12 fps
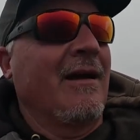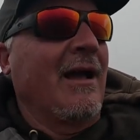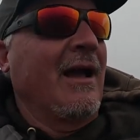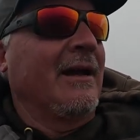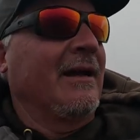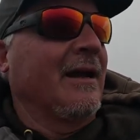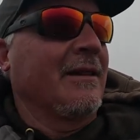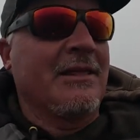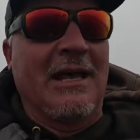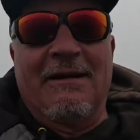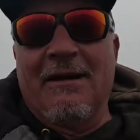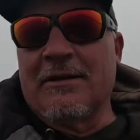I
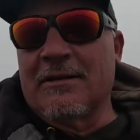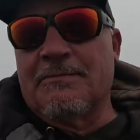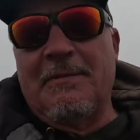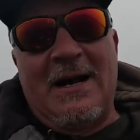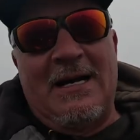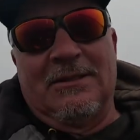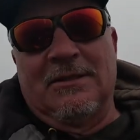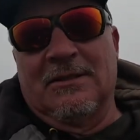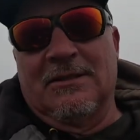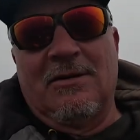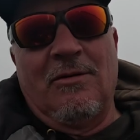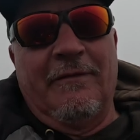thank all the
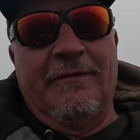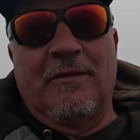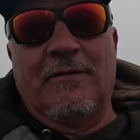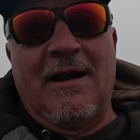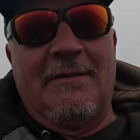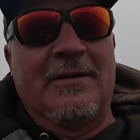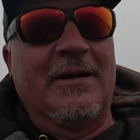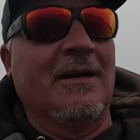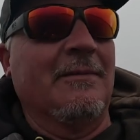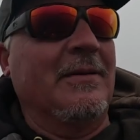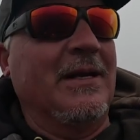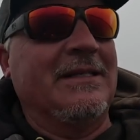sponsors, Cornfield Crappie
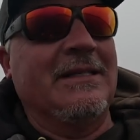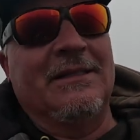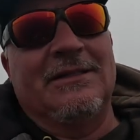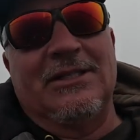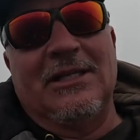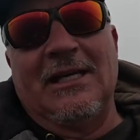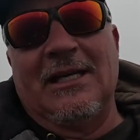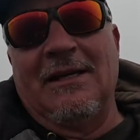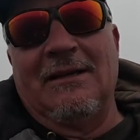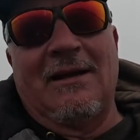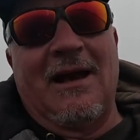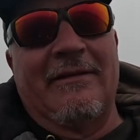Gear,
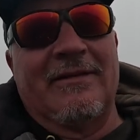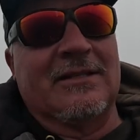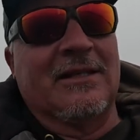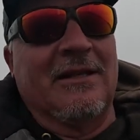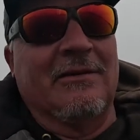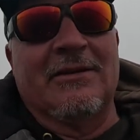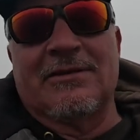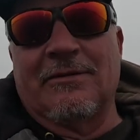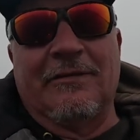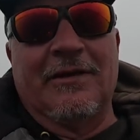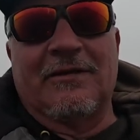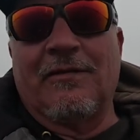PTG, obviously the
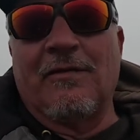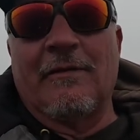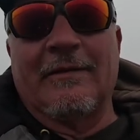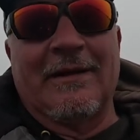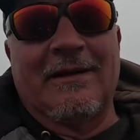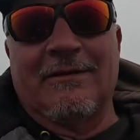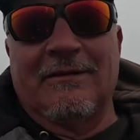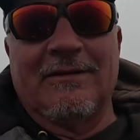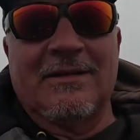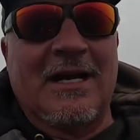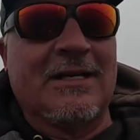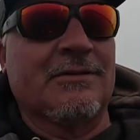Original Fish Formula.
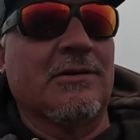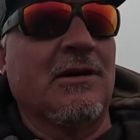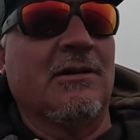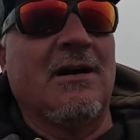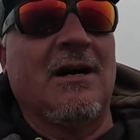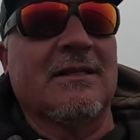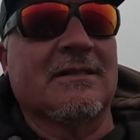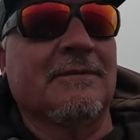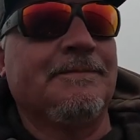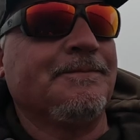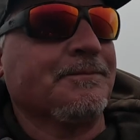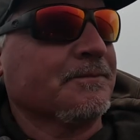Those guys are all
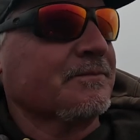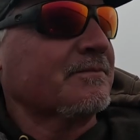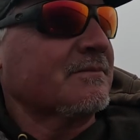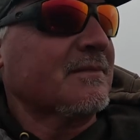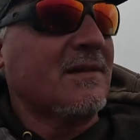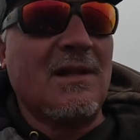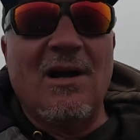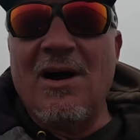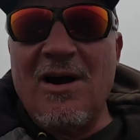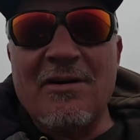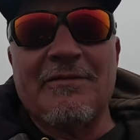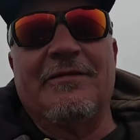awesome.
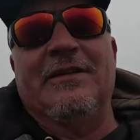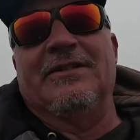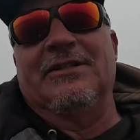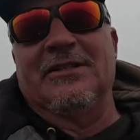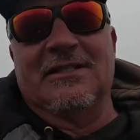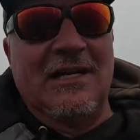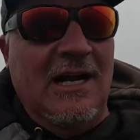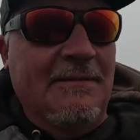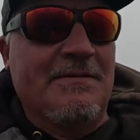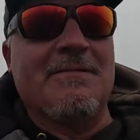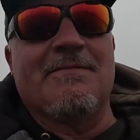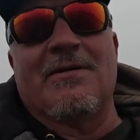Hog Fishing,
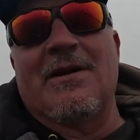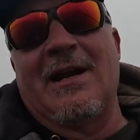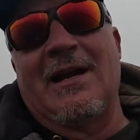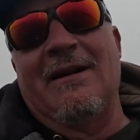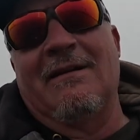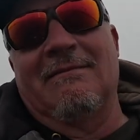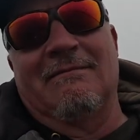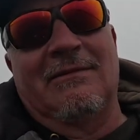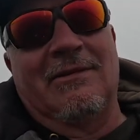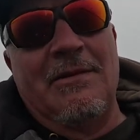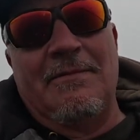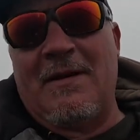Stiping Braid,
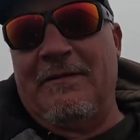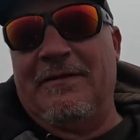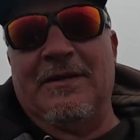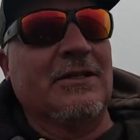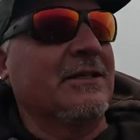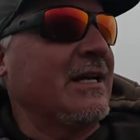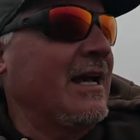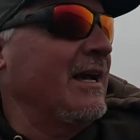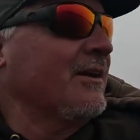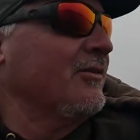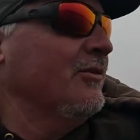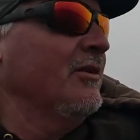3-Pound Fishing
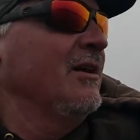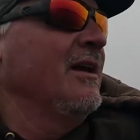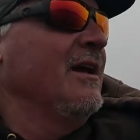Tackle.